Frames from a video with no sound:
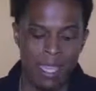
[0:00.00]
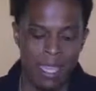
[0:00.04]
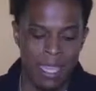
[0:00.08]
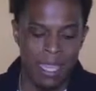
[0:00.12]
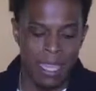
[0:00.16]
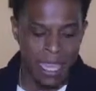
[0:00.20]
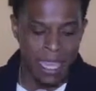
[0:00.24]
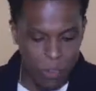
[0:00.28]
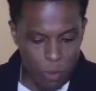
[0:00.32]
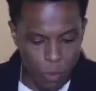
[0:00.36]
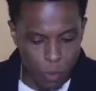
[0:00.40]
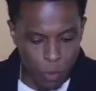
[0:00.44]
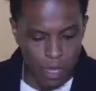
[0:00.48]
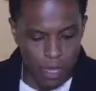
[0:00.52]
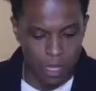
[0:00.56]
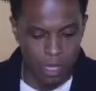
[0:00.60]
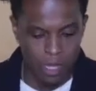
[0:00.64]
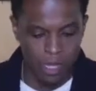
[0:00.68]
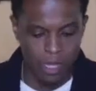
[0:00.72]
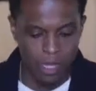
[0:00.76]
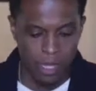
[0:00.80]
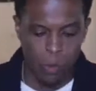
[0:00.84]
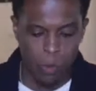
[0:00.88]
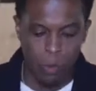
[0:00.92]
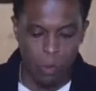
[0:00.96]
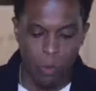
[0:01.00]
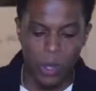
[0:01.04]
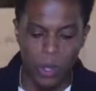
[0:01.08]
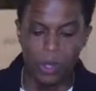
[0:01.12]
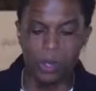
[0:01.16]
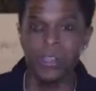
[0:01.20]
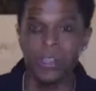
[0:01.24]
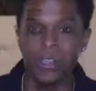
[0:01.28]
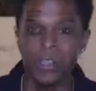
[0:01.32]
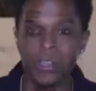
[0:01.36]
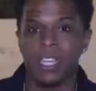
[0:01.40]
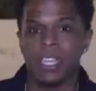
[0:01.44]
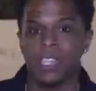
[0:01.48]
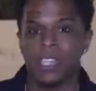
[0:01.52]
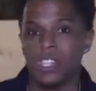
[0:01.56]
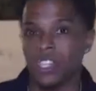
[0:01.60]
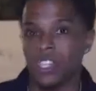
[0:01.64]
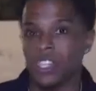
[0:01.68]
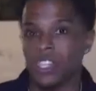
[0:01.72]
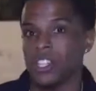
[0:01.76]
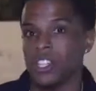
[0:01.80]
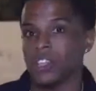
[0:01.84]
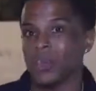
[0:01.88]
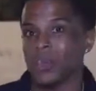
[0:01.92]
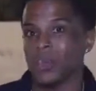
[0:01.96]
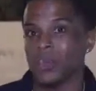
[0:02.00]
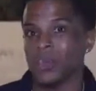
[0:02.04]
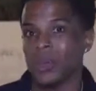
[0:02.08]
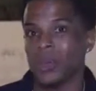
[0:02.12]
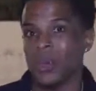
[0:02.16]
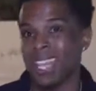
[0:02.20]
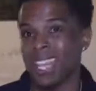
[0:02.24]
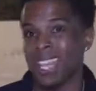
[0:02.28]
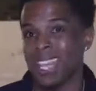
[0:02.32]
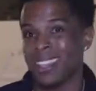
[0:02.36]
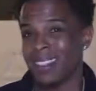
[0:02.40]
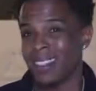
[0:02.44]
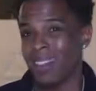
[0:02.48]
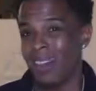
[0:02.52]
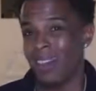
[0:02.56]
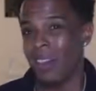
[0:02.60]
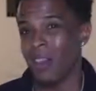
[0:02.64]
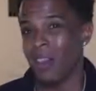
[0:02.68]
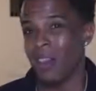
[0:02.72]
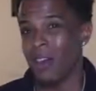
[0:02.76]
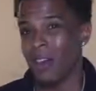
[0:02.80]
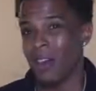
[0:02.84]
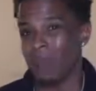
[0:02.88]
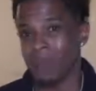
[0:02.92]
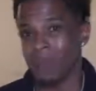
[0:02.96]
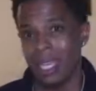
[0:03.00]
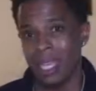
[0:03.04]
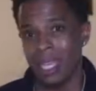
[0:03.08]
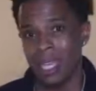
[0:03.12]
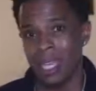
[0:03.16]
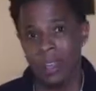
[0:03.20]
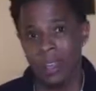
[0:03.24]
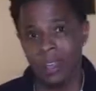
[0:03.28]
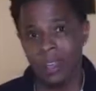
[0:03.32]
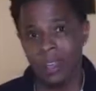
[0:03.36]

He was a wealthy general in the army